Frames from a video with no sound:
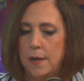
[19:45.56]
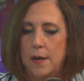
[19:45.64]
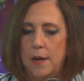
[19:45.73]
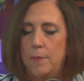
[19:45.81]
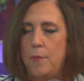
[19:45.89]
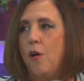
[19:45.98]

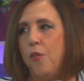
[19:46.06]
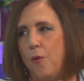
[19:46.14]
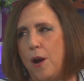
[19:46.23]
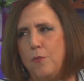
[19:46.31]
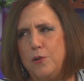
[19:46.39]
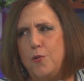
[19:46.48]

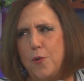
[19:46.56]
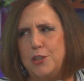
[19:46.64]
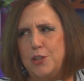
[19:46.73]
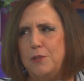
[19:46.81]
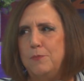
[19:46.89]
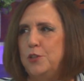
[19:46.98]
although I would
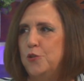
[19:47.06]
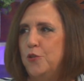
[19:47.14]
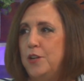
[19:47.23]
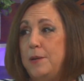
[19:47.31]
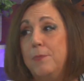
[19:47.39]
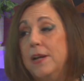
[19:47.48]
question
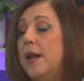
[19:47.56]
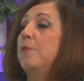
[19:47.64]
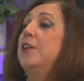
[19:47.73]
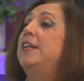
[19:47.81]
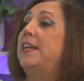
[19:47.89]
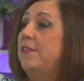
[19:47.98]
majority, but I'm
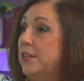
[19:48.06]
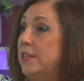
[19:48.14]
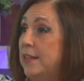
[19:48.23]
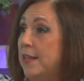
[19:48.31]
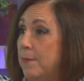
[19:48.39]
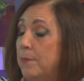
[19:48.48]
going to give it
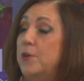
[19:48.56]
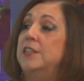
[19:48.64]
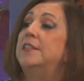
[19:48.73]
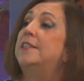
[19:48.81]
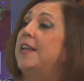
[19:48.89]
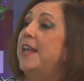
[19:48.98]
to them. I'm going
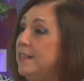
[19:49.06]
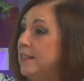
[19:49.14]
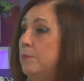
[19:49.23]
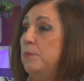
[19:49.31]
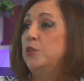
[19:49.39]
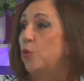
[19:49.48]
to say that
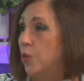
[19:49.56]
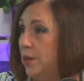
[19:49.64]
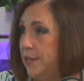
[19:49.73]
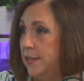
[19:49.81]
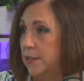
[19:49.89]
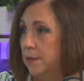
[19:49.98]
the
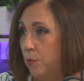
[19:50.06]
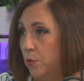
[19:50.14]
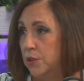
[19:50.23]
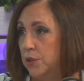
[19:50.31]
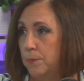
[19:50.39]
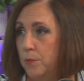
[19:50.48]
majority
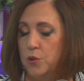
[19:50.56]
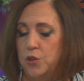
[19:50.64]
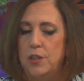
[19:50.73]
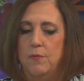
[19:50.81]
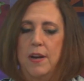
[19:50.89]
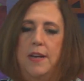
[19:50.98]
supports
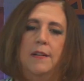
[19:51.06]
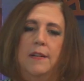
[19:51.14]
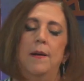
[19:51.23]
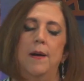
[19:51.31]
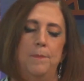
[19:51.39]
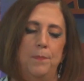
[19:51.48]
abortion, right?
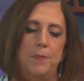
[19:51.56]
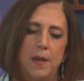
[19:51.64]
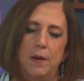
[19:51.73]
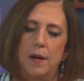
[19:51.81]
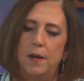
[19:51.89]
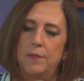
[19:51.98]

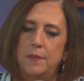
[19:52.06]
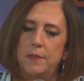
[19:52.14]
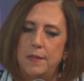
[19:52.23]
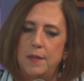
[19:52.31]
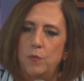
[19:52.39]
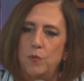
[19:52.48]

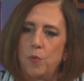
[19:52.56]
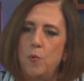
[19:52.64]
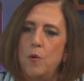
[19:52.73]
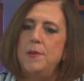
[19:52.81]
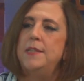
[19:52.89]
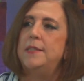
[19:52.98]
The
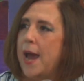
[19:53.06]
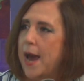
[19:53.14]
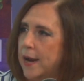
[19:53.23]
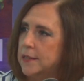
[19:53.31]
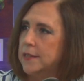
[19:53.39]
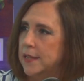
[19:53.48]
woman's
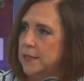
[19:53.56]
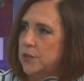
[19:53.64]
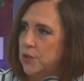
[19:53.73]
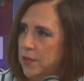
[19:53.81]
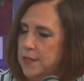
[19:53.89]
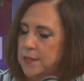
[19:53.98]
access
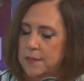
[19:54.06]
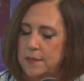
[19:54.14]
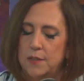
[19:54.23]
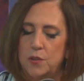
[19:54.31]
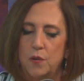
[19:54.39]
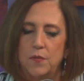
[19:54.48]
to these
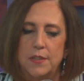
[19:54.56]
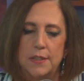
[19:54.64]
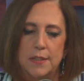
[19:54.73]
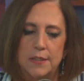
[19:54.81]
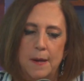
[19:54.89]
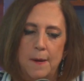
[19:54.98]

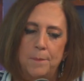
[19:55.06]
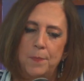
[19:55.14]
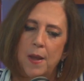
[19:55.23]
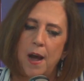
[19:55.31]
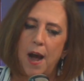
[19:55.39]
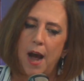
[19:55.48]
services.
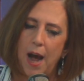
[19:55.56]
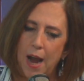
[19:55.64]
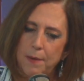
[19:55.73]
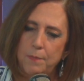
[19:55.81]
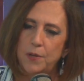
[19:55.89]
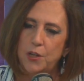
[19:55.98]

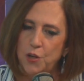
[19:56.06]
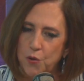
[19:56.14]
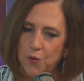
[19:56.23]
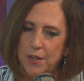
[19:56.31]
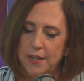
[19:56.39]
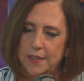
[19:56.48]
I'm
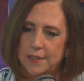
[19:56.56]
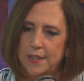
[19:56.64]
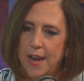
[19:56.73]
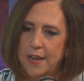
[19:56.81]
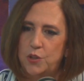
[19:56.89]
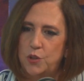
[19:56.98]
curious
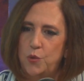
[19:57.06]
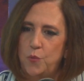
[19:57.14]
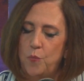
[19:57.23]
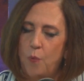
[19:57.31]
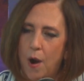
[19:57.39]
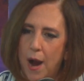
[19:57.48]
as to
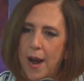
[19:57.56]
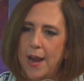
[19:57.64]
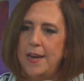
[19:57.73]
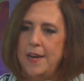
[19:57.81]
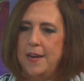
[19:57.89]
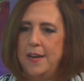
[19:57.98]

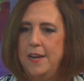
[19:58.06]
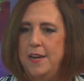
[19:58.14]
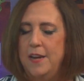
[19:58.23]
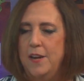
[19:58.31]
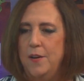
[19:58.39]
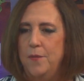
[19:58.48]
why
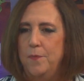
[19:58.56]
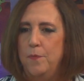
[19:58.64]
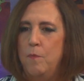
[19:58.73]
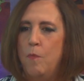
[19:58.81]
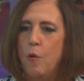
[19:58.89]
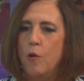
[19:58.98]

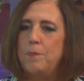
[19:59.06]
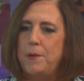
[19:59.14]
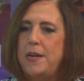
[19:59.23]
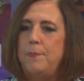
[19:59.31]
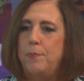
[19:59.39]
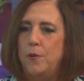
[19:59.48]
more
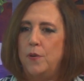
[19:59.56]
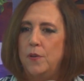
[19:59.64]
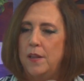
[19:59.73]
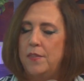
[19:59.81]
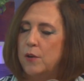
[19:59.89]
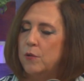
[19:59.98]

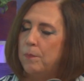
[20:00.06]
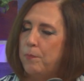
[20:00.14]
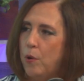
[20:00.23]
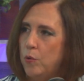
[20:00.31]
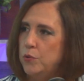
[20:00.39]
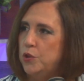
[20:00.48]
people that are
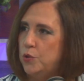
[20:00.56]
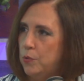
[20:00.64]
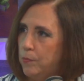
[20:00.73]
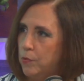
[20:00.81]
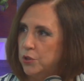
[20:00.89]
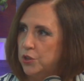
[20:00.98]
opposed to
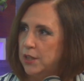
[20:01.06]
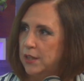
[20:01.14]
abortion